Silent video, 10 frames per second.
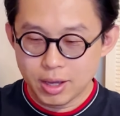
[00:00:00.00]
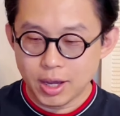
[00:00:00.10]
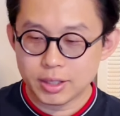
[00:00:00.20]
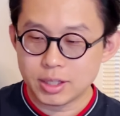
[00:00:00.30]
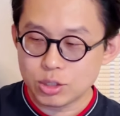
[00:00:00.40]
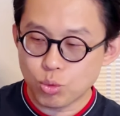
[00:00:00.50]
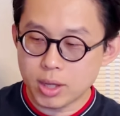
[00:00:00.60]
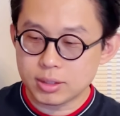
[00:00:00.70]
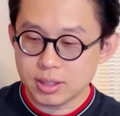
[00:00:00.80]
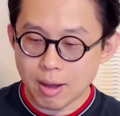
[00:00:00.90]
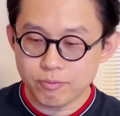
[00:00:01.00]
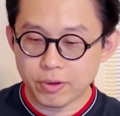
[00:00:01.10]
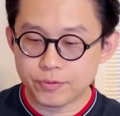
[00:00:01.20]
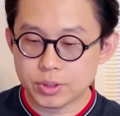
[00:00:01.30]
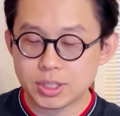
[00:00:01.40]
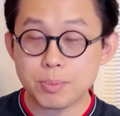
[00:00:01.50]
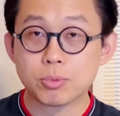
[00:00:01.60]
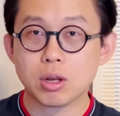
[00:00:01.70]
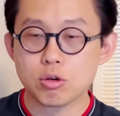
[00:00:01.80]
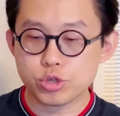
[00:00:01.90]
And this one comes with zip
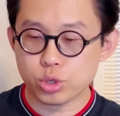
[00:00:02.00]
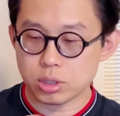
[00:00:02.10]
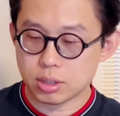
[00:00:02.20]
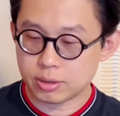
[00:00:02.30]
closure.